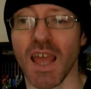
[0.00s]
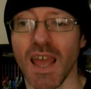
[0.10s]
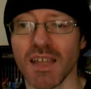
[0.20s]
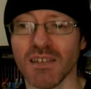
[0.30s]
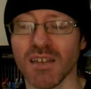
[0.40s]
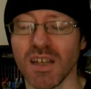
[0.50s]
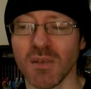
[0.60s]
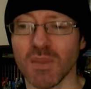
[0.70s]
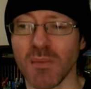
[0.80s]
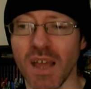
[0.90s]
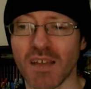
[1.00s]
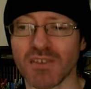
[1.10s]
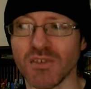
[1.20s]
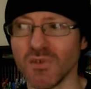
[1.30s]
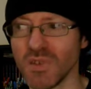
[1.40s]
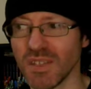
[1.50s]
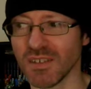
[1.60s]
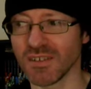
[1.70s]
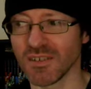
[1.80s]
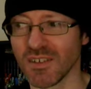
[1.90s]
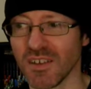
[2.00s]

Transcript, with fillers: and Blumhouse knew this,